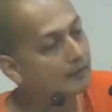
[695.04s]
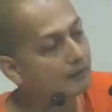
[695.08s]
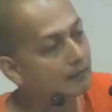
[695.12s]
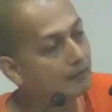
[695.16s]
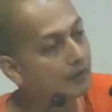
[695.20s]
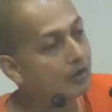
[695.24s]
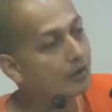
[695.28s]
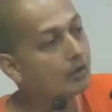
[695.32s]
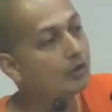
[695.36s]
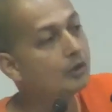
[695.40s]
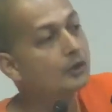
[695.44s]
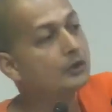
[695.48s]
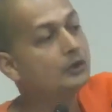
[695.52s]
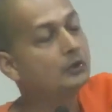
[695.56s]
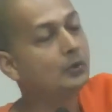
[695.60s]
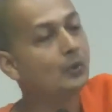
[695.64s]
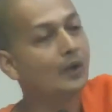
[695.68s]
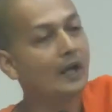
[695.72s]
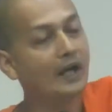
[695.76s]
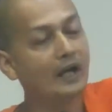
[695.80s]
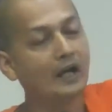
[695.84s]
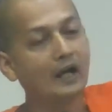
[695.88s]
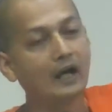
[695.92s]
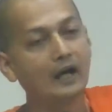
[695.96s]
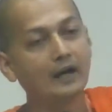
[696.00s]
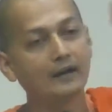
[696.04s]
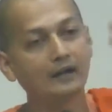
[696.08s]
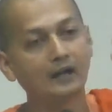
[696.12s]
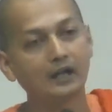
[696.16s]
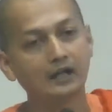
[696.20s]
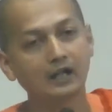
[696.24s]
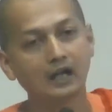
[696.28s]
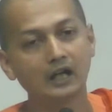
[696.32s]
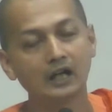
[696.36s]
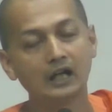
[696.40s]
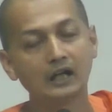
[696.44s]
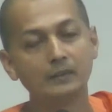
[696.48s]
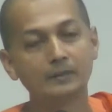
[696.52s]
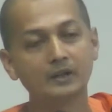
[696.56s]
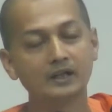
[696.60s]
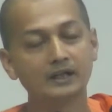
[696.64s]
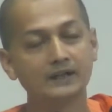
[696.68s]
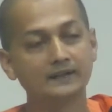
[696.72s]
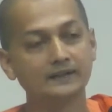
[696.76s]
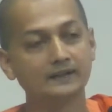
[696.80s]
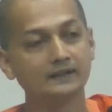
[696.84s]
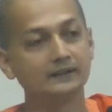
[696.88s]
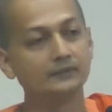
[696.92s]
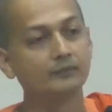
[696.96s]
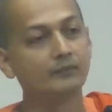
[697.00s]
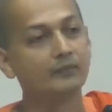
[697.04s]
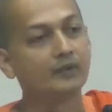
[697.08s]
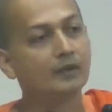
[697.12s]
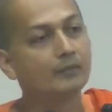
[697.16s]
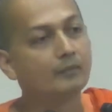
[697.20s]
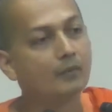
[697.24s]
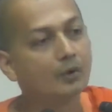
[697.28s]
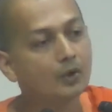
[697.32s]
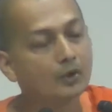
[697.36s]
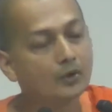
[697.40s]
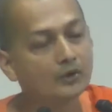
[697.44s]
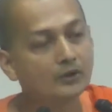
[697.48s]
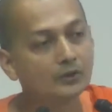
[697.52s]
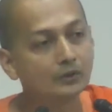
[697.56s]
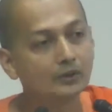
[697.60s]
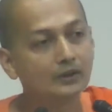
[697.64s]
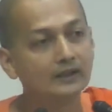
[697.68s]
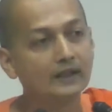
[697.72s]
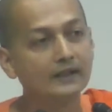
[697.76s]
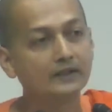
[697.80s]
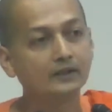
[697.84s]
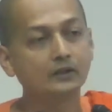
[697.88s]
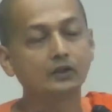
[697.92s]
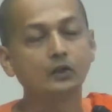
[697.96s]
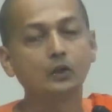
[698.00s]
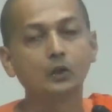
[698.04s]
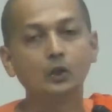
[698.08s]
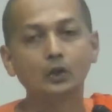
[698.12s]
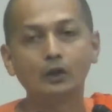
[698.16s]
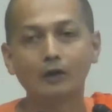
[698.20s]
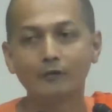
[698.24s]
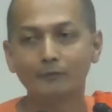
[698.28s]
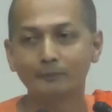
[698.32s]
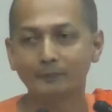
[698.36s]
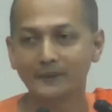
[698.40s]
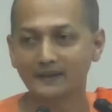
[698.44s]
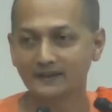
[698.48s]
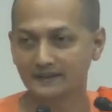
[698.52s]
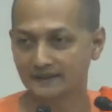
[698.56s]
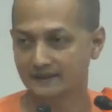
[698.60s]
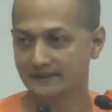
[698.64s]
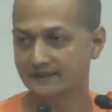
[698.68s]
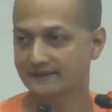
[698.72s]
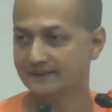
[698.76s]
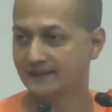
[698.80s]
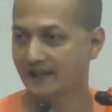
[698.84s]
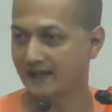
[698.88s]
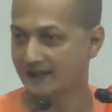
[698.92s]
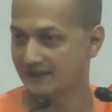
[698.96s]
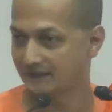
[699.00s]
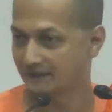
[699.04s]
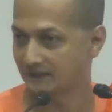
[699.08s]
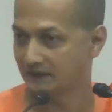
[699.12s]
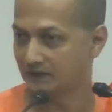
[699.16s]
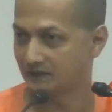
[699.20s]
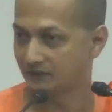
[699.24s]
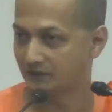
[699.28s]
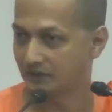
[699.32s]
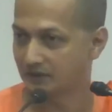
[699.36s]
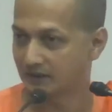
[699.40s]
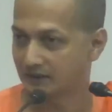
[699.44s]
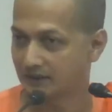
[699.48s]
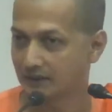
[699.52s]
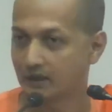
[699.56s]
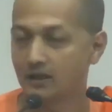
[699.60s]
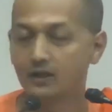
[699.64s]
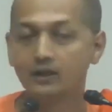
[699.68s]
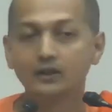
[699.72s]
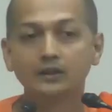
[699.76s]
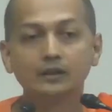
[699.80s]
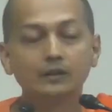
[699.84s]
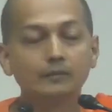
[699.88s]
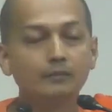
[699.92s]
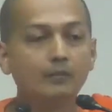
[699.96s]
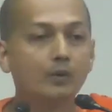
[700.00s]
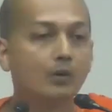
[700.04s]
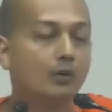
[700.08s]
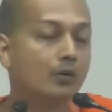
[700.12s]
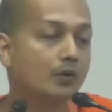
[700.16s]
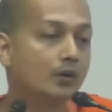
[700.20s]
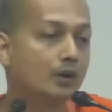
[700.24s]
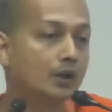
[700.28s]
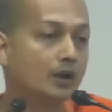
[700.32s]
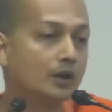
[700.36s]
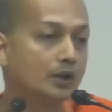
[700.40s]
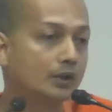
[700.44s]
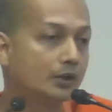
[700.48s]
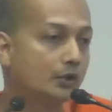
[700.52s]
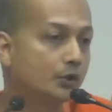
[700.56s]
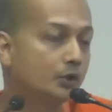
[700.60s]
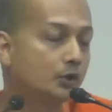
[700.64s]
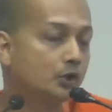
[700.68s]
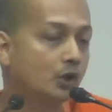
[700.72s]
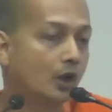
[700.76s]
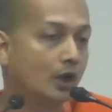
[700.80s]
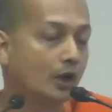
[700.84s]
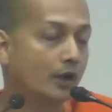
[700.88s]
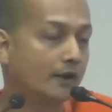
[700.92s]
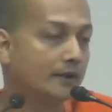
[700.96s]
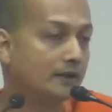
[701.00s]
more you are akamahata, the more you let go of petty desires in the world, the more joy